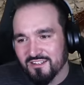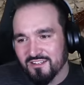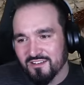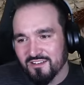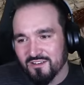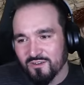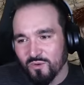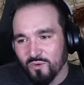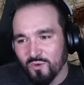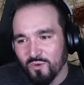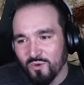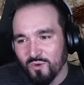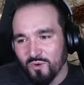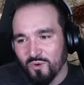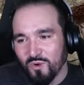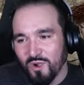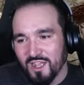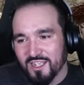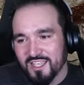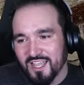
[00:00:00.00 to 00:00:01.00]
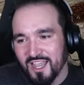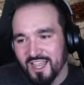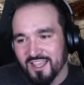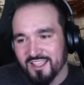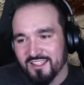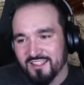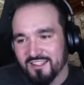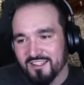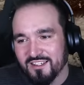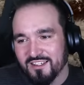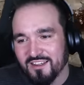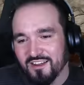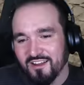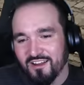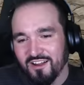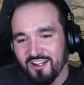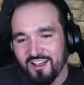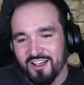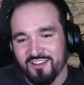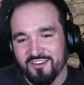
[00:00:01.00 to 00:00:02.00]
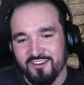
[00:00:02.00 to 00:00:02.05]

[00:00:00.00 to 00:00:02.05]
Ooh, okay. Alright,